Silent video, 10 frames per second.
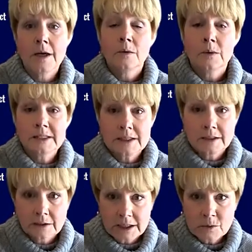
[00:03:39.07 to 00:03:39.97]
We still
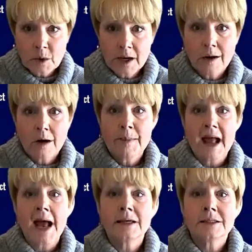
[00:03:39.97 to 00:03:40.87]
need to wear our
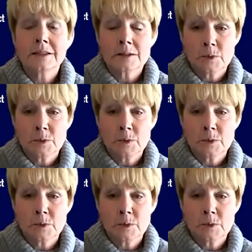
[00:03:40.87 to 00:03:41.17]
masks.